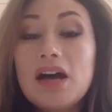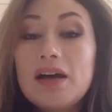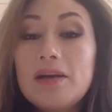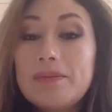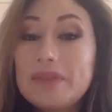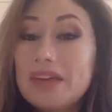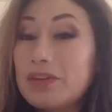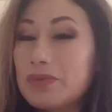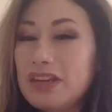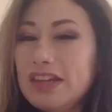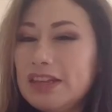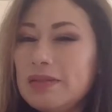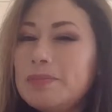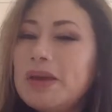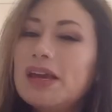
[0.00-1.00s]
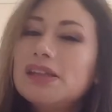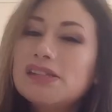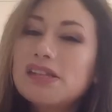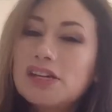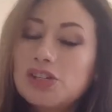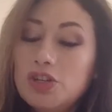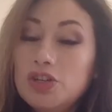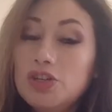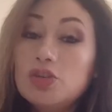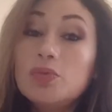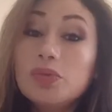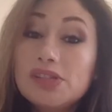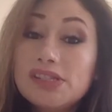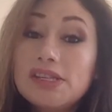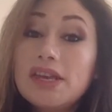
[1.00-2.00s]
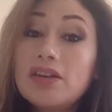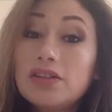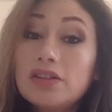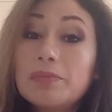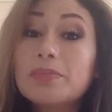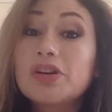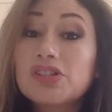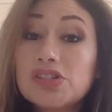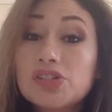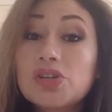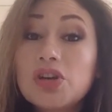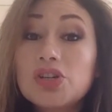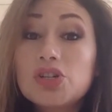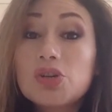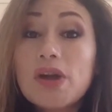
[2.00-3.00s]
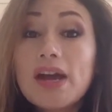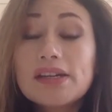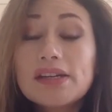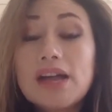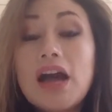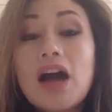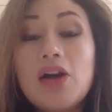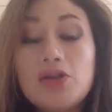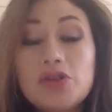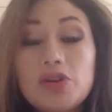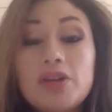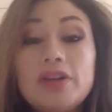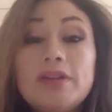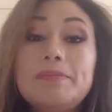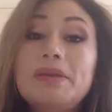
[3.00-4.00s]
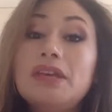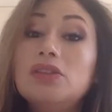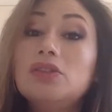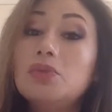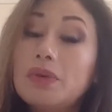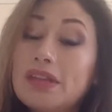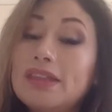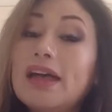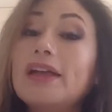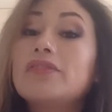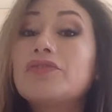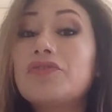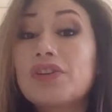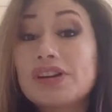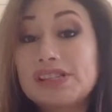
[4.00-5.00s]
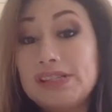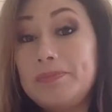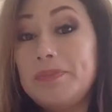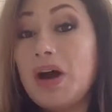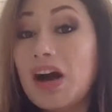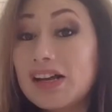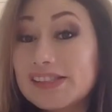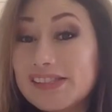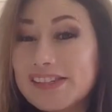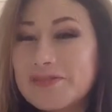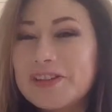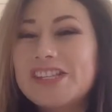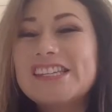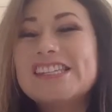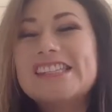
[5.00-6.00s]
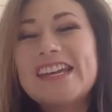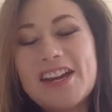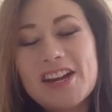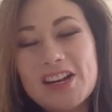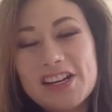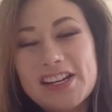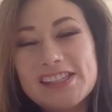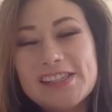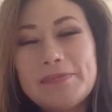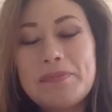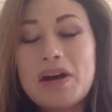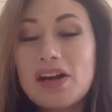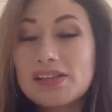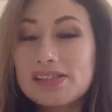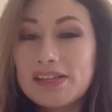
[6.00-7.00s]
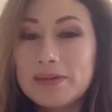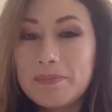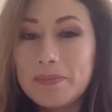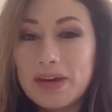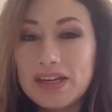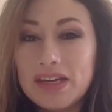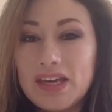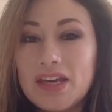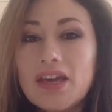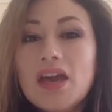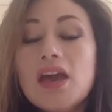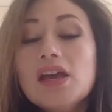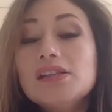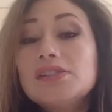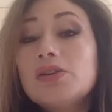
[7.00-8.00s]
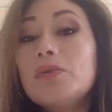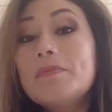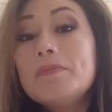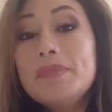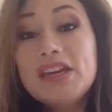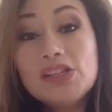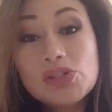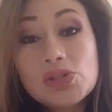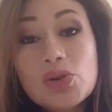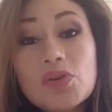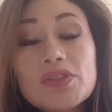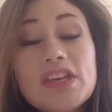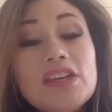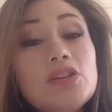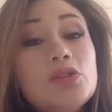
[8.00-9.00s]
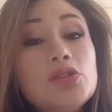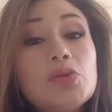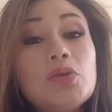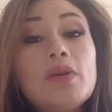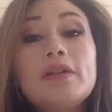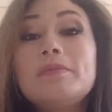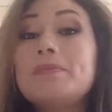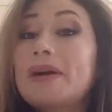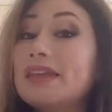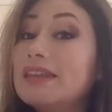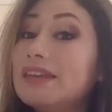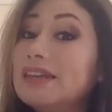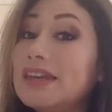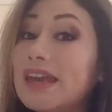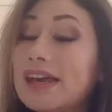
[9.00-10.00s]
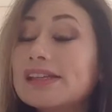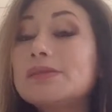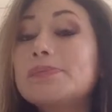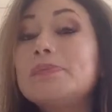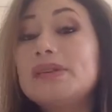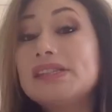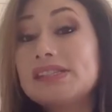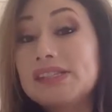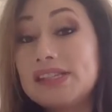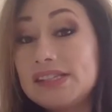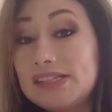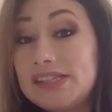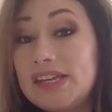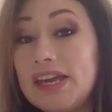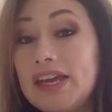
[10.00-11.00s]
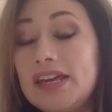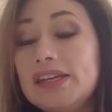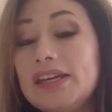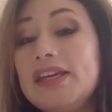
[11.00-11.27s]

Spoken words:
It really depends. Actually, you will see it on the purchase contract how you're going to be doing that first deposit, which is the earnest deposit money. So make sure that you do it by the next business day.